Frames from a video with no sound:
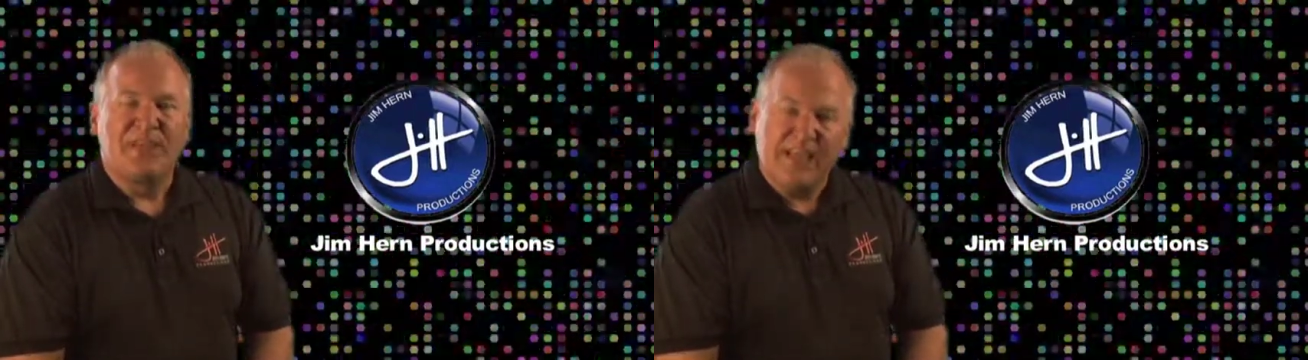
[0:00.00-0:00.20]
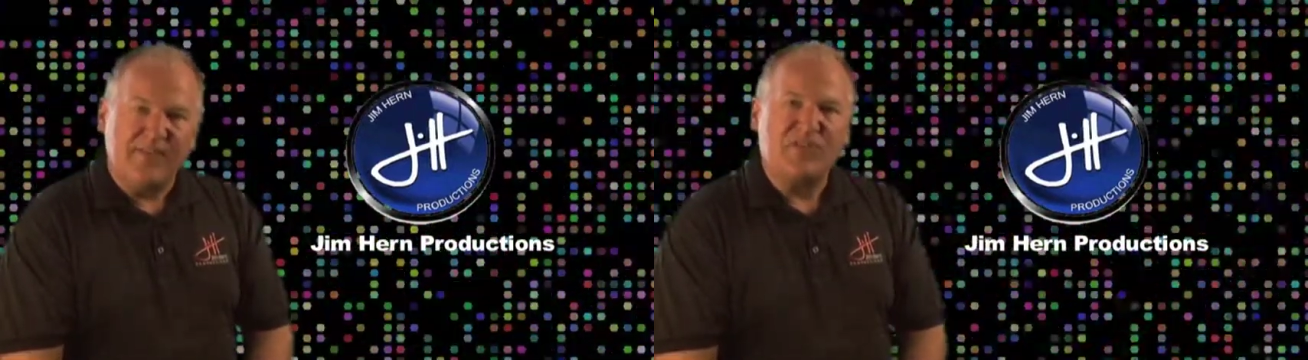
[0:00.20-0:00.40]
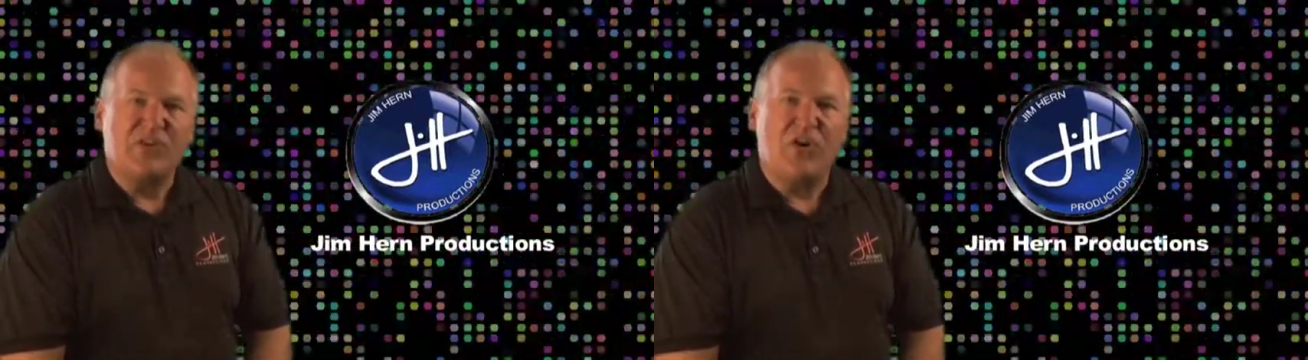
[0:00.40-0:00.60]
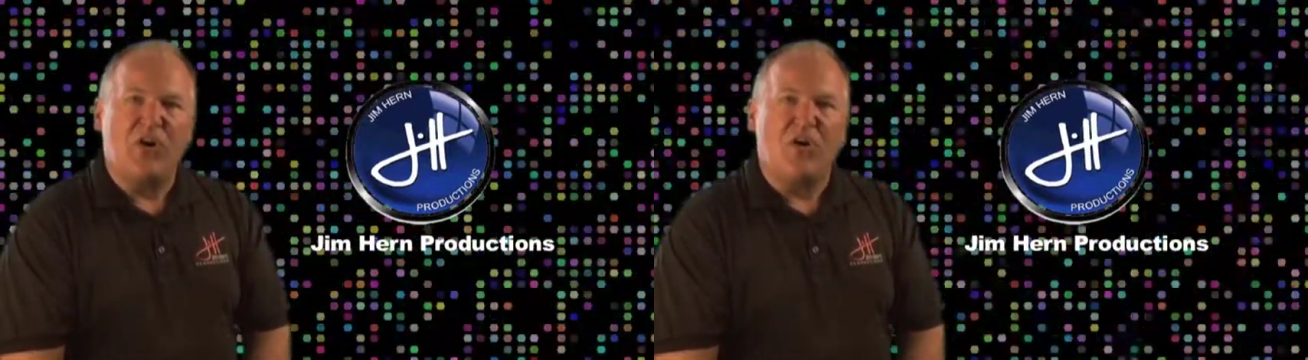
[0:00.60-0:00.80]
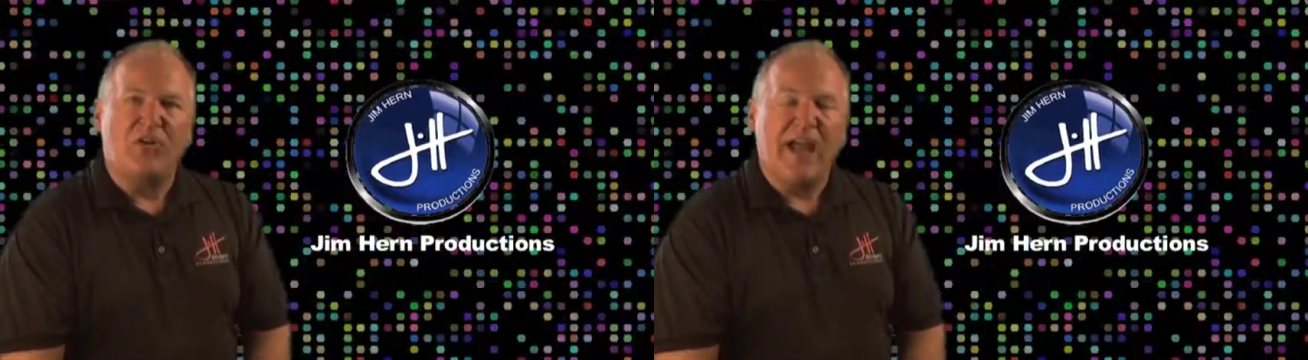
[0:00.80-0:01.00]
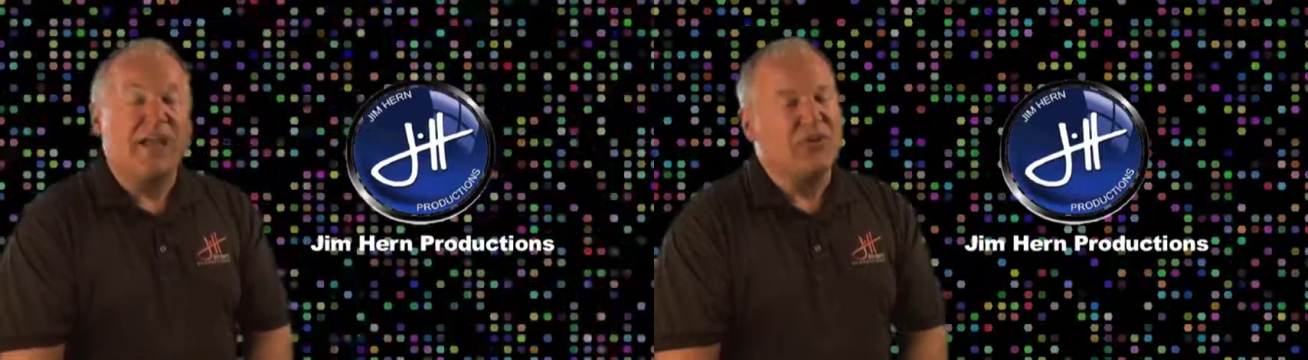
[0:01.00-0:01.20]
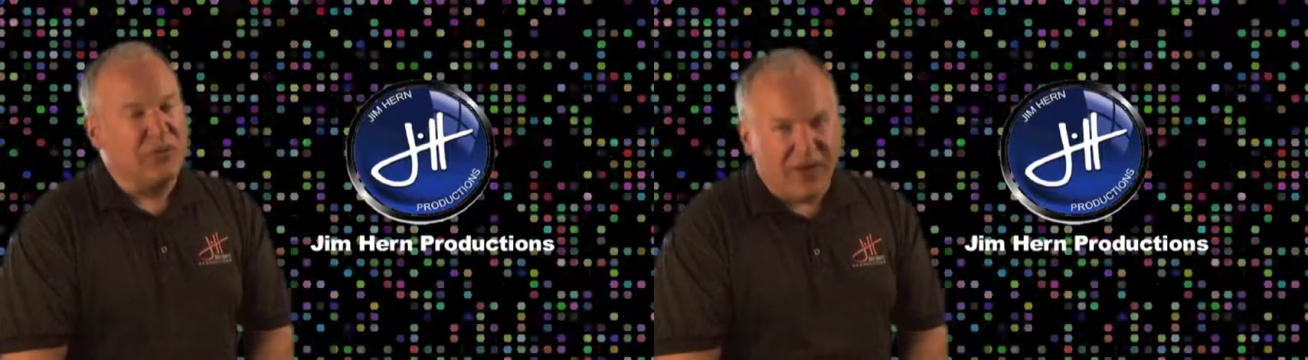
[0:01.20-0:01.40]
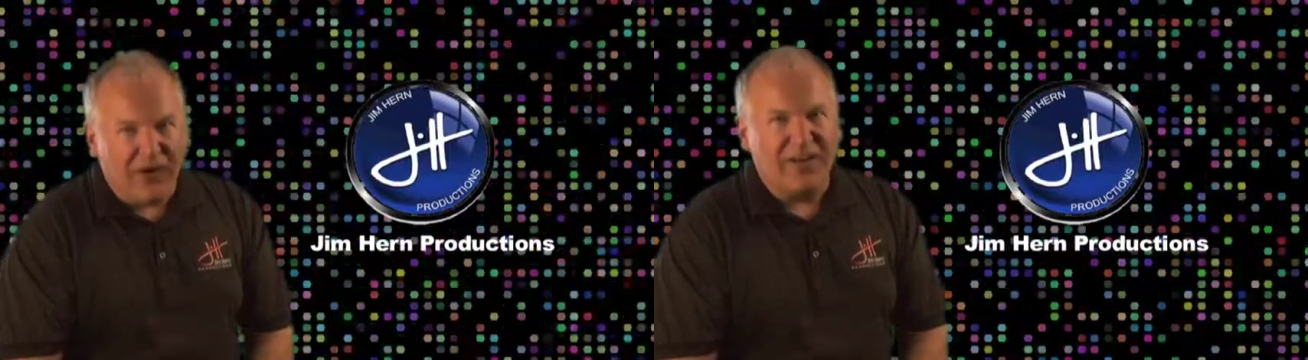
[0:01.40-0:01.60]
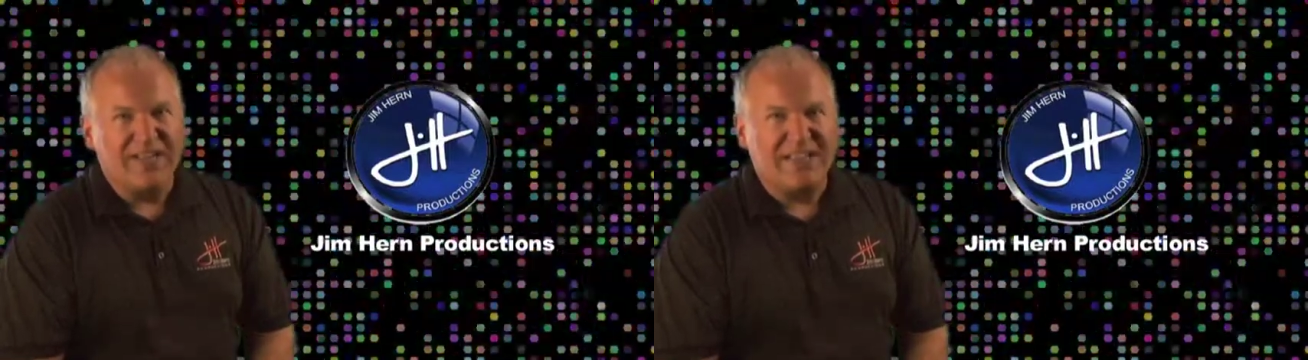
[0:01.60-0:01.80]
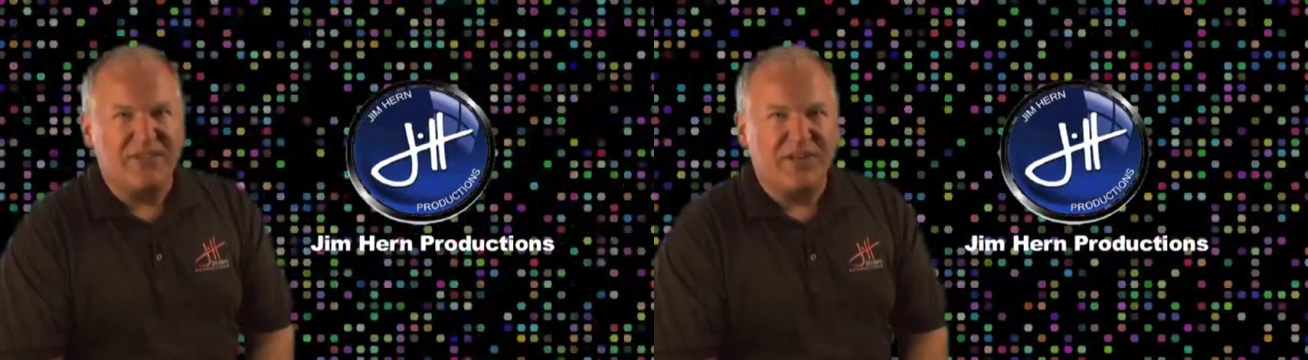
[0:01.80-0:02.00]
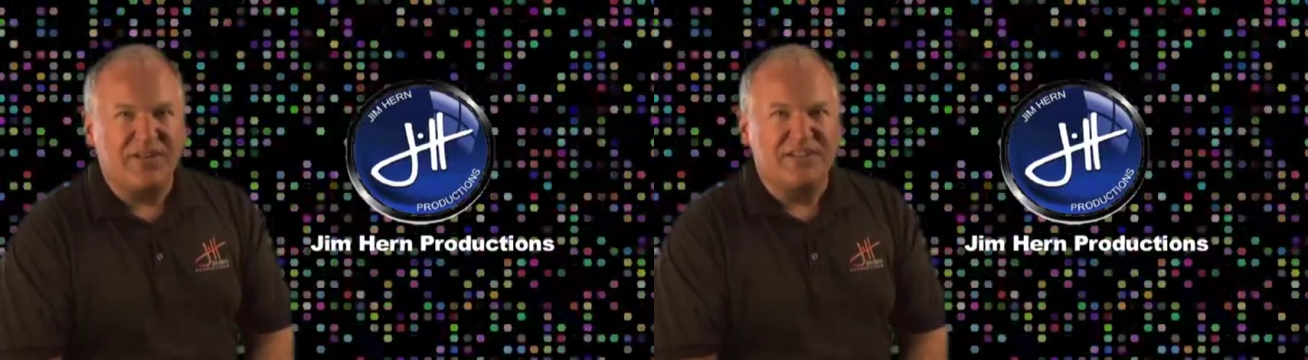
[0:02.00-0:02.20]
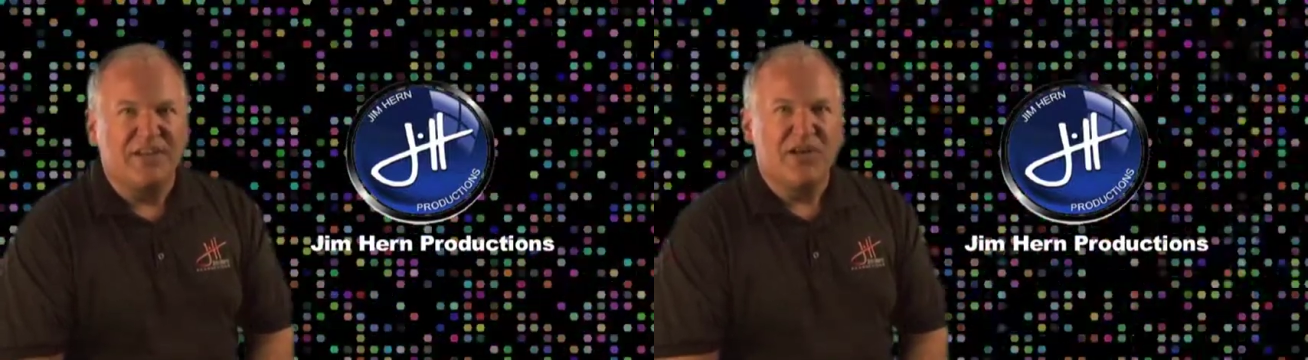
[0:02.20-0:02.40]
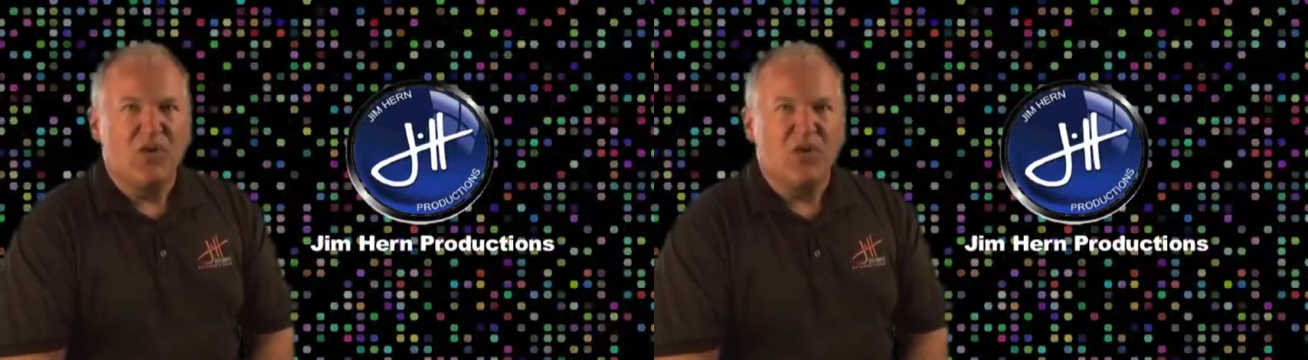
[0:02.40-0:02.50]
Give us a call at your earliest convenience.